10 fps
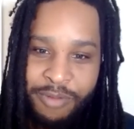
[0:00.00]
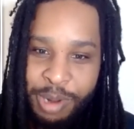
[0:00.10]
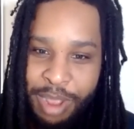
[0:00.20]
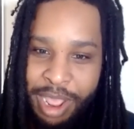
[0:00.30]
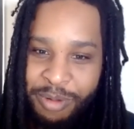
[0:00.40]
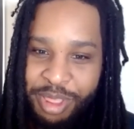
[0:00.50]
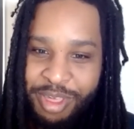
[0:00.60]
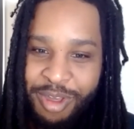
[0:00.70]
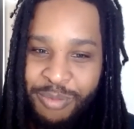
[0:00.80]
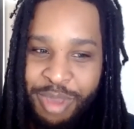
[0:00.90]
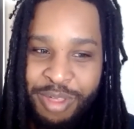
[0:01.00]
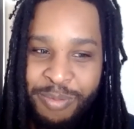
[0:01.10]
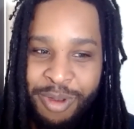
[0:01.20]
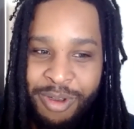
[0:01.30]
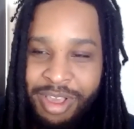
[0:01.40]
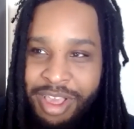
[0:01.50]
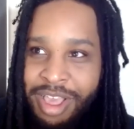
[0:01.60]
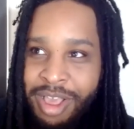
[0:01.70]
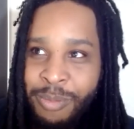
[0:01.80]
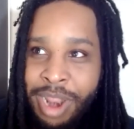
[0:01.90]
I mean, if anybody wants to talk baseball,
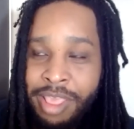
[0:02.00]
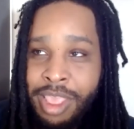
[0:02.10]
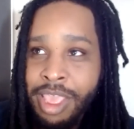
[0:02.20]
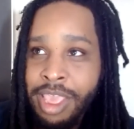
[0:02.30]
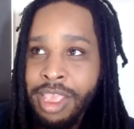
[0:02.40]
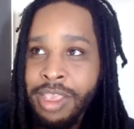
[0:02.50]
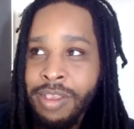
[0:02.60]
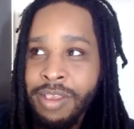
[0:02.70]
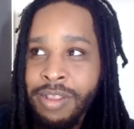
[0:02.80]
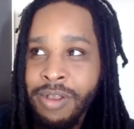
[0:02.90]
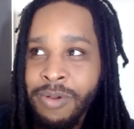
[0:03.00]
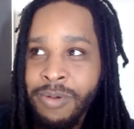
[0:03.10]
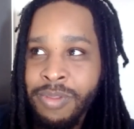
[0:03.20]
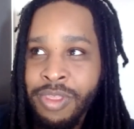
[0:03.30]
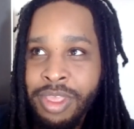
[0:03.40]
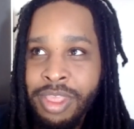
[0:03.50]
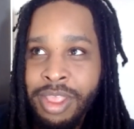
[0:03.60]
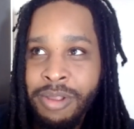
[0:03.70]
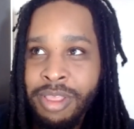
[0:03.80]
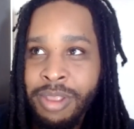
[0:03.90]
but I think he, you know,
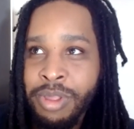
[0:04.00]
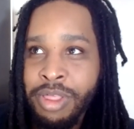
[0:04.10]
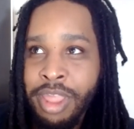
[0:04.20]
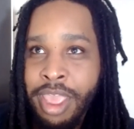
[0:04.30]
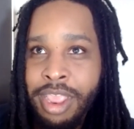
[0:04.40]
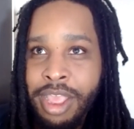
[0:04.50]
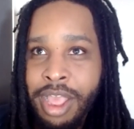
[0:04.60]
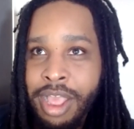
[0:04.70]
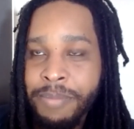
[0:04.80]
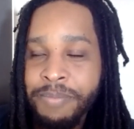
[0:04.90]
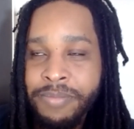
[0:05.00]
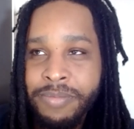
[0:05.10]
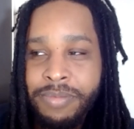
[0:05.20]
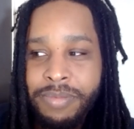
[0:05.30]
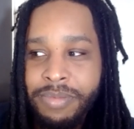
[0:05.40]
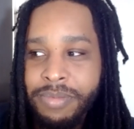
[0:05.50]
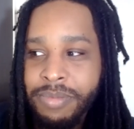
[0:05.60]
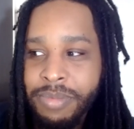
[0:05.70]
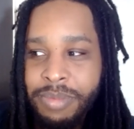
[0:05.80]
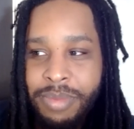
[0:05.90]
there there was like, uh,
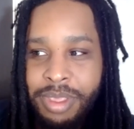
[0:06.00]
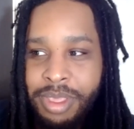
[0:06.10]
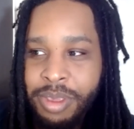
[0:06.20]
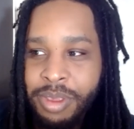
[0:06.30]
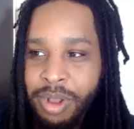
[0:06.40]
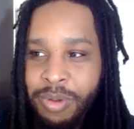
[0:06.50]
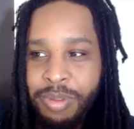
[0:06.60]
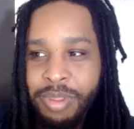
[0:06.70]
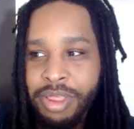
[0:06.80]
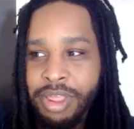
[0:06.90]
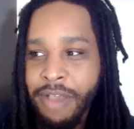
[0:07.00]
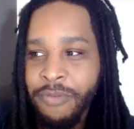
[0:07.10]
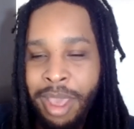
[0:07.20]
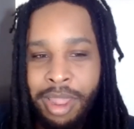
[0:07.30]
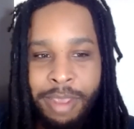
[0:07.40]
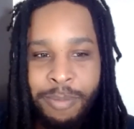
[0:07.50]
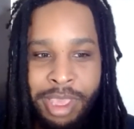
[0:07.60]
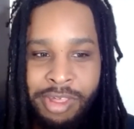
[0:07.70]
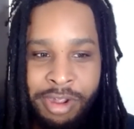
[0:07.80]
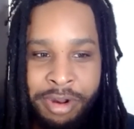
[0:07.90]
you know, stuff about like
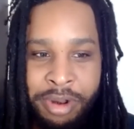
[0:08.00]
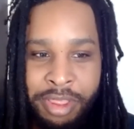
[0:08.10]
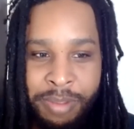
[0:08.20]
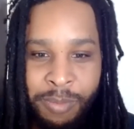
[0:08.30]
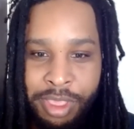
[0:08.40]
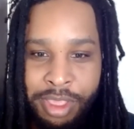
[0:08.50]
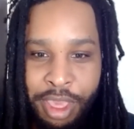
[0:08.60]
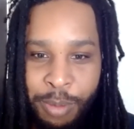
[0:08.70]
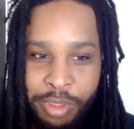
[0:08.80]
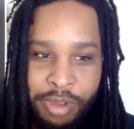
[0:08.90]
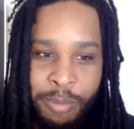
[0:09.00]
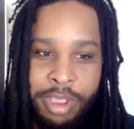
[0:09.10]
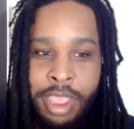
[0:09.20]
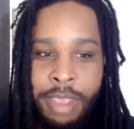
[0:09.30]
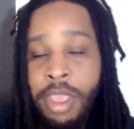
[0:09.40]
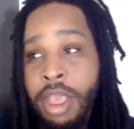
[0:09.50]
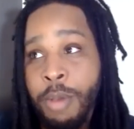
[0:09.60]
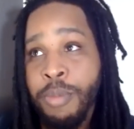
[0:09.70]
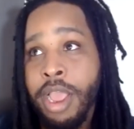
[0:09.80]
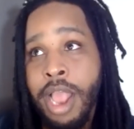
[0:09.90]
pitchers and what the team was going to be named.
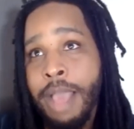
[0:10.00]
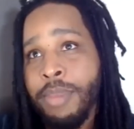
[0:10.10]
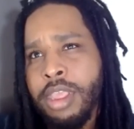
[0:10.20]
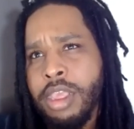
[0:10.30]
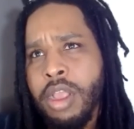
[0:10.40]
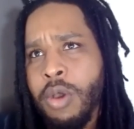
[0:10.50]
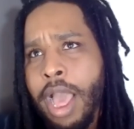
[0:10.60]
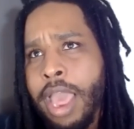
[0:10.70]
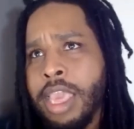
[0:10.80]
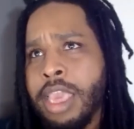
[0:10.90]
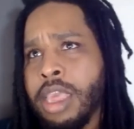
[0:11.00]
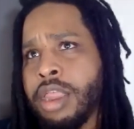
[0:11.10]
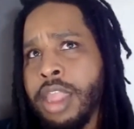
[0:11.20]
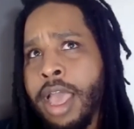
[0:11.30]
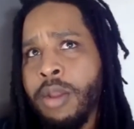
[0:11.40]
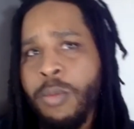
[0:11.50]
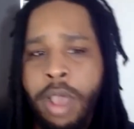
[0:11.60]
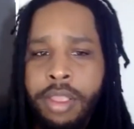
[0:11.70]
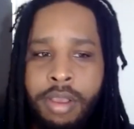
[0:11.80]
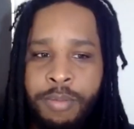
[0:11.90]
But I mean, you know, I, he's not a
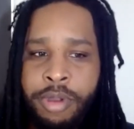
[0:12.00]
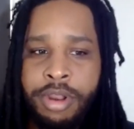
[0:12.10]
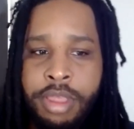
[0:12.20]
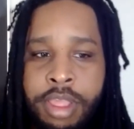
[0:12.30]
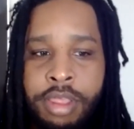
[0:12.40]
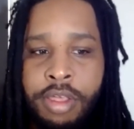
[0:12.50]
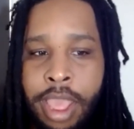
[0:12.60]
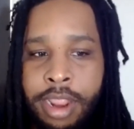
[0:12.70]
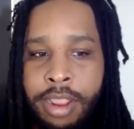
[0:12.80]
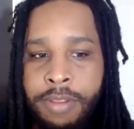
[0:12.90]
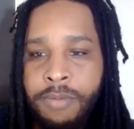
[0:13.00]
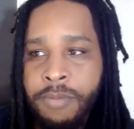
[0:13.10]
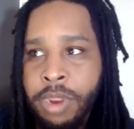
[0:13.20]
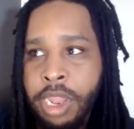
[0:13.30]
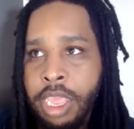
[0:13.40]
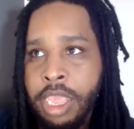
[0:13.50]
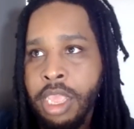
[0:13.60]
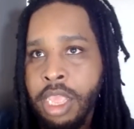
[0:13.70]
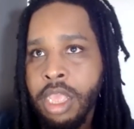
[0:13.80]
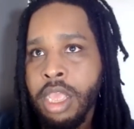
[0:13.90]
well-known person, so I didn't really,